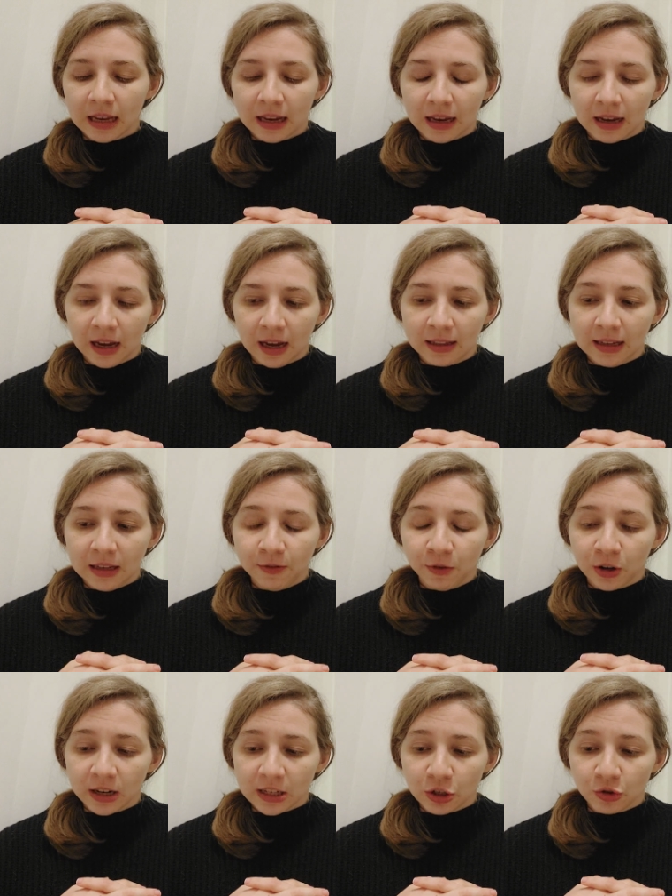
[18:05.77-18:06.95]
a need
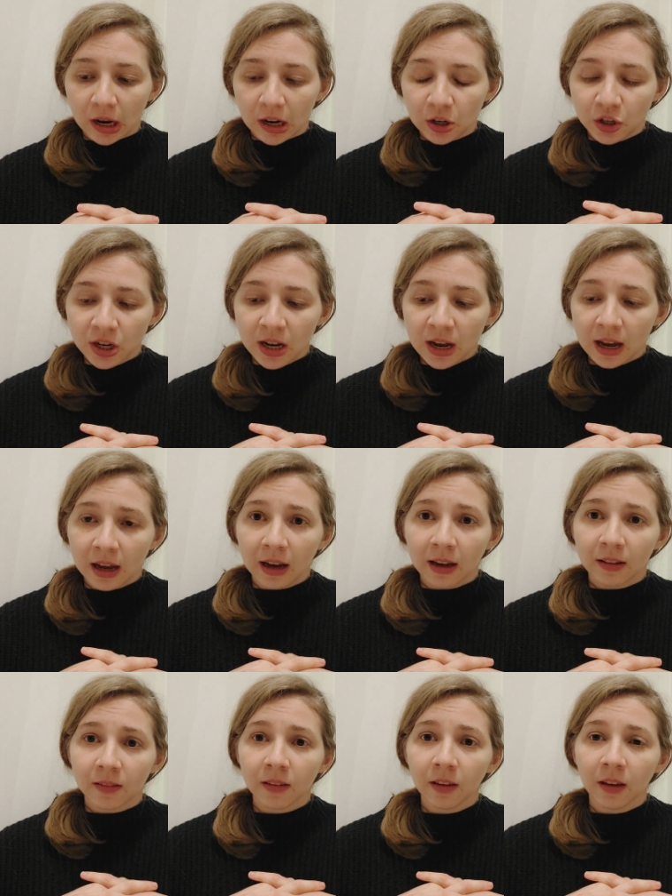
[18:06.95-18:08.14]
for this strategy,
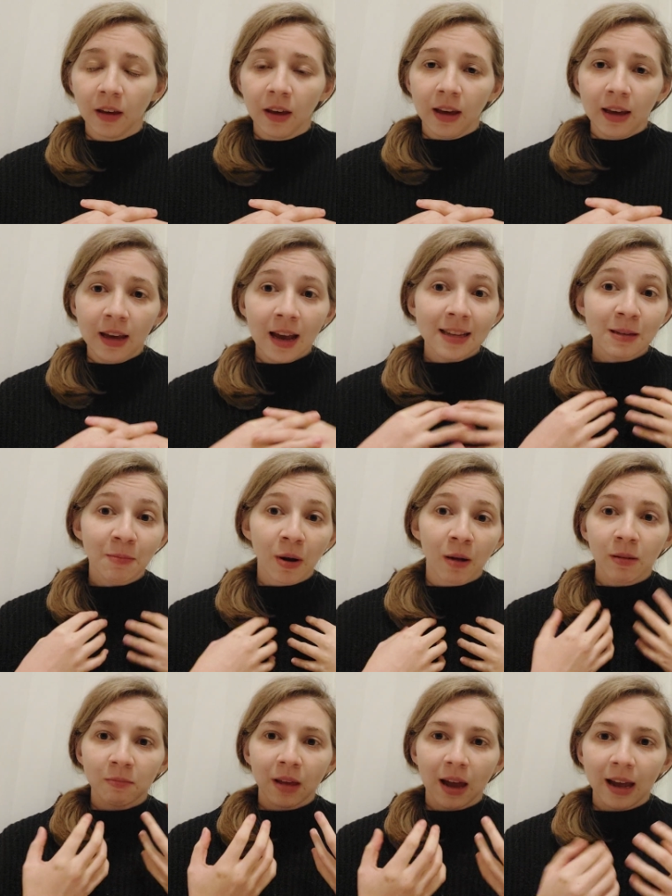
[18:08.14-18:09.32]
and he has a
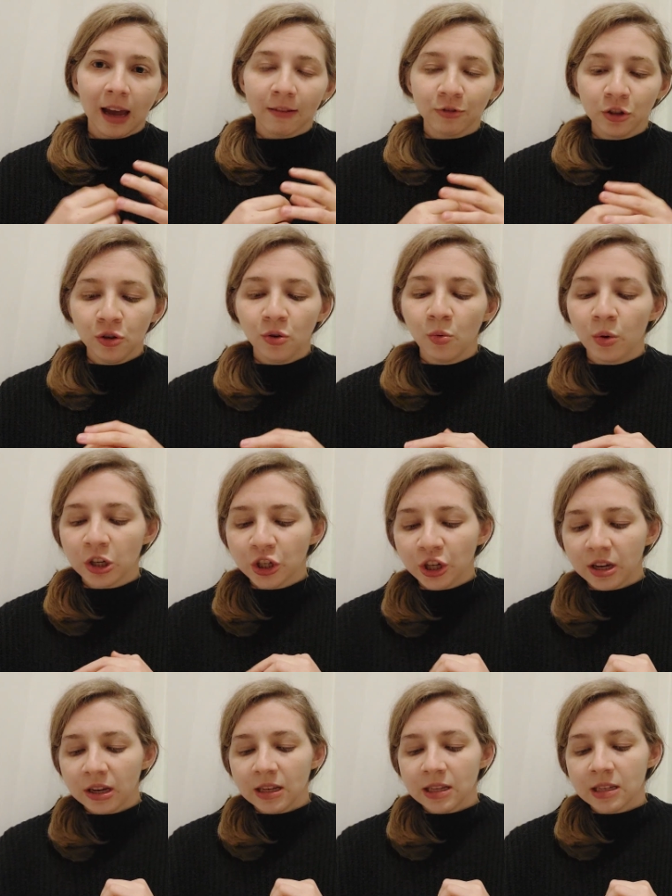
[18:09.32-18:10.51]
problem that I have too, which
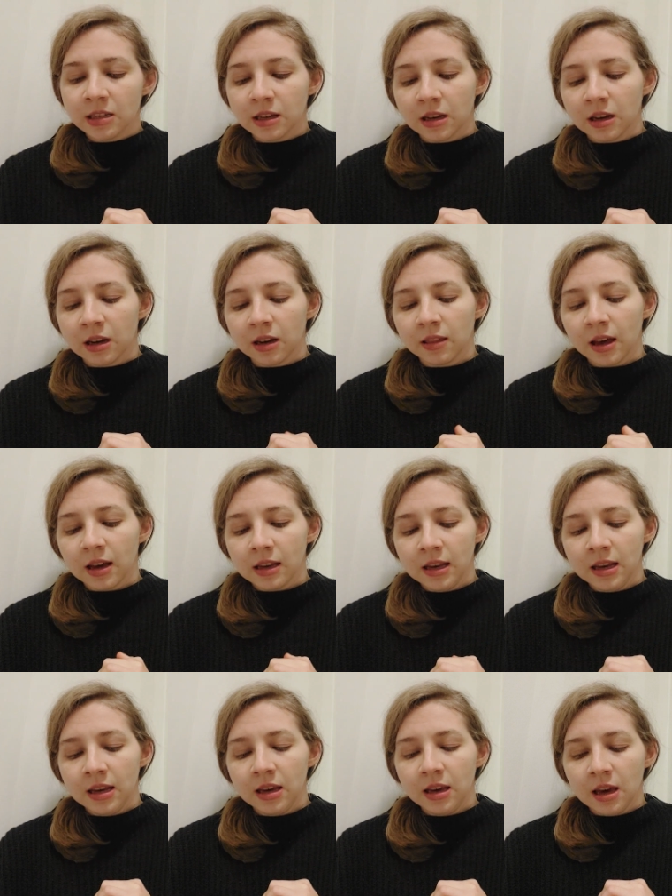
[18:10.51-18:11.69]
is that
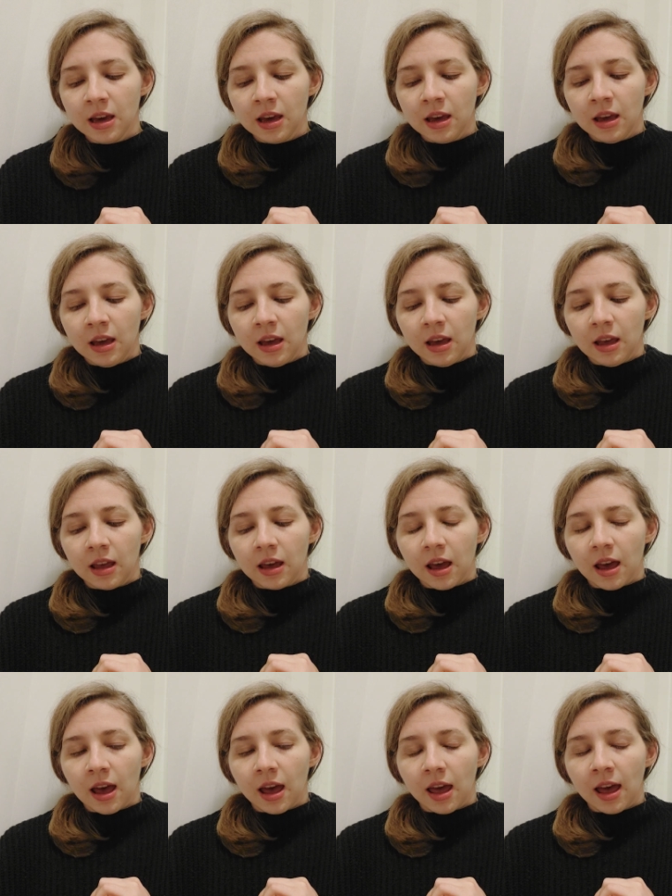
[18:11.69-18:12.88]
he
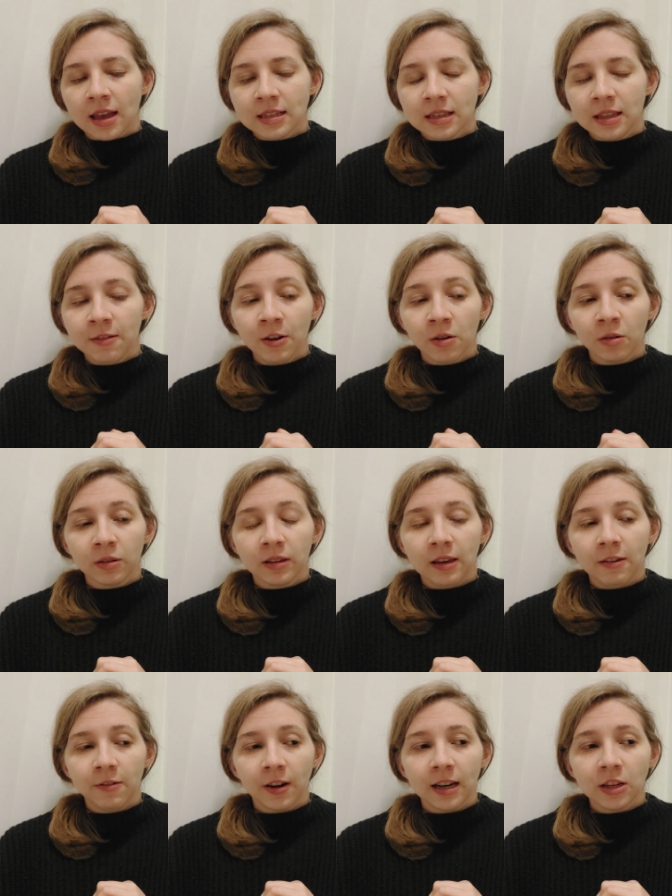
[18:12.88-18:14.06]
has difficulty
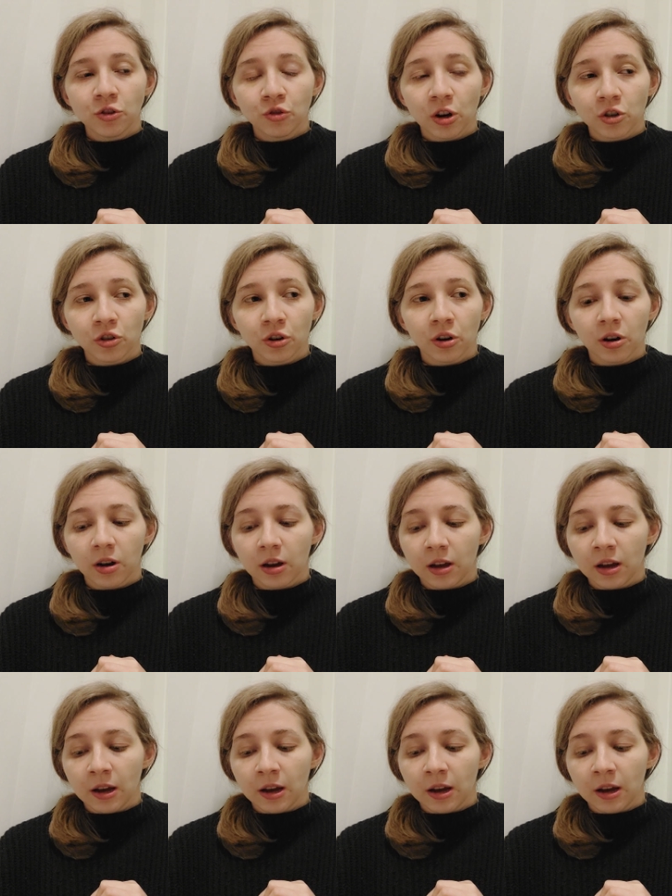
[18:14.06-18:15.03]
finding structure